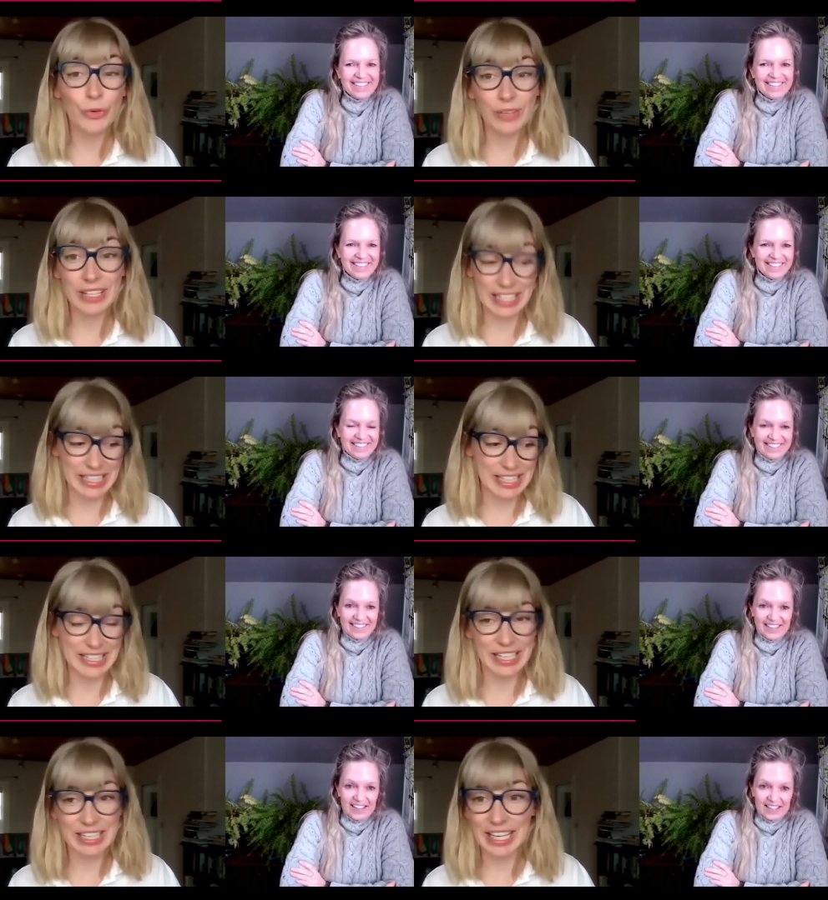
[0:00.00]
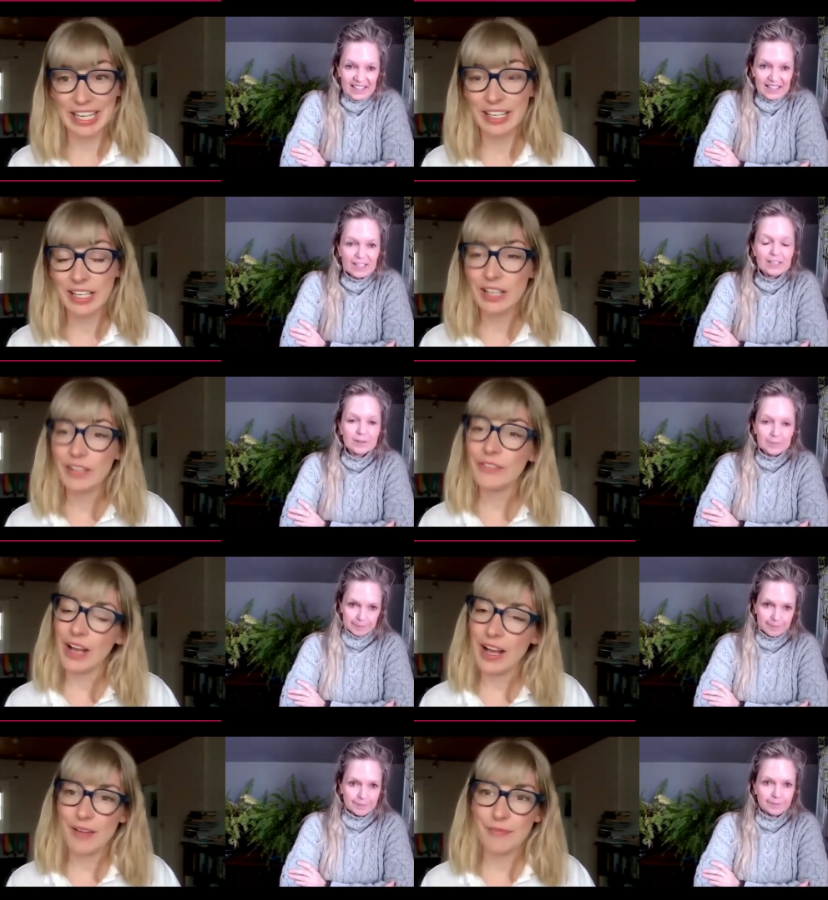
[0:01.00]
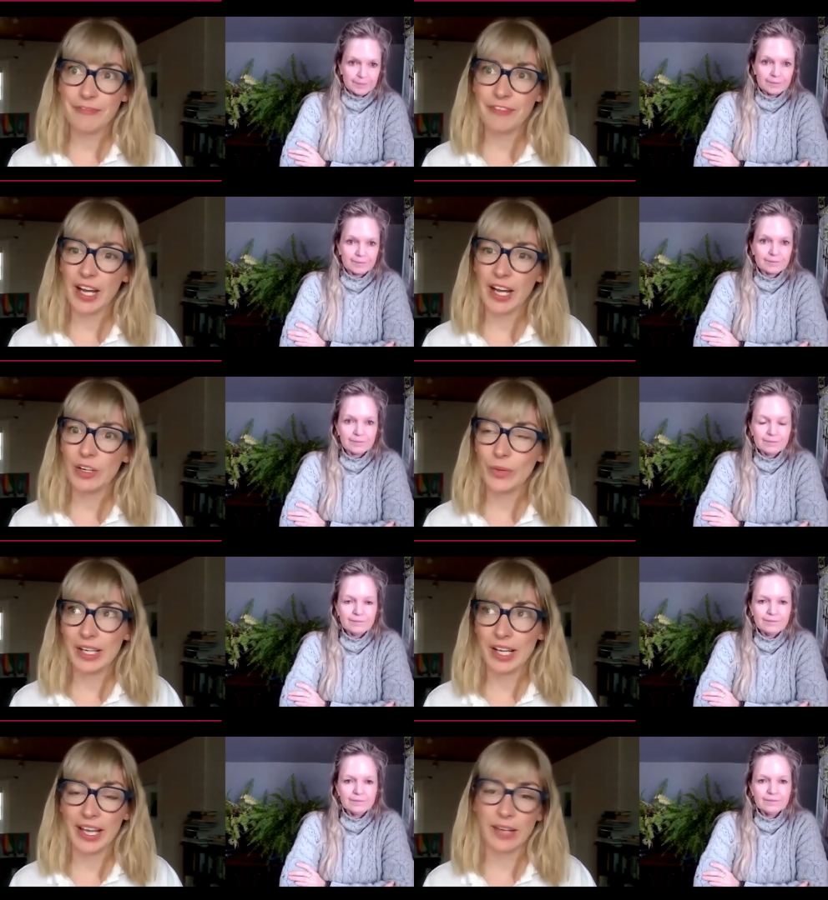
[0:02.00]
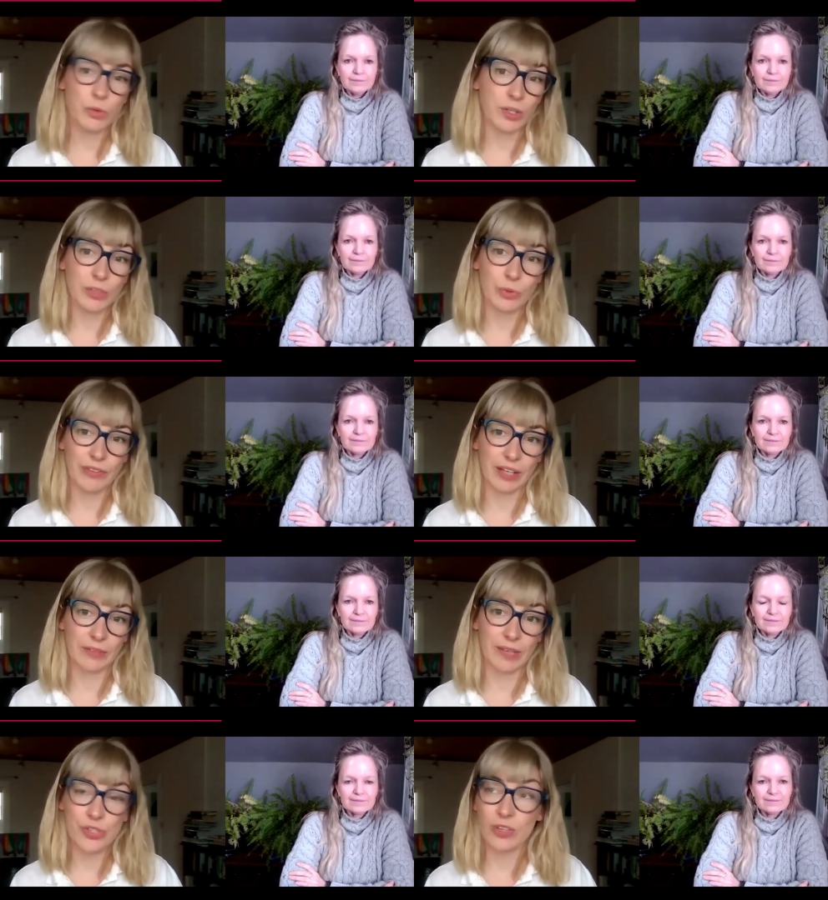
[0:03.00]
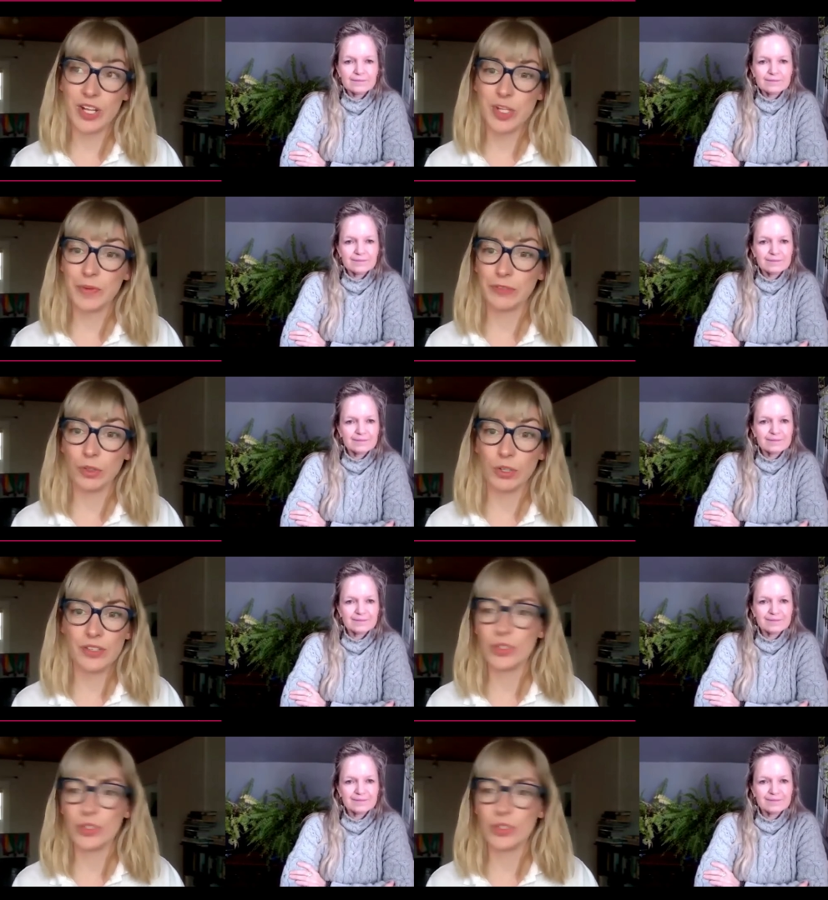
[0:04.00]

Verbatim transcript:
Speaker 1: were really easy, like um, fireweed I had worked with at restaurants before.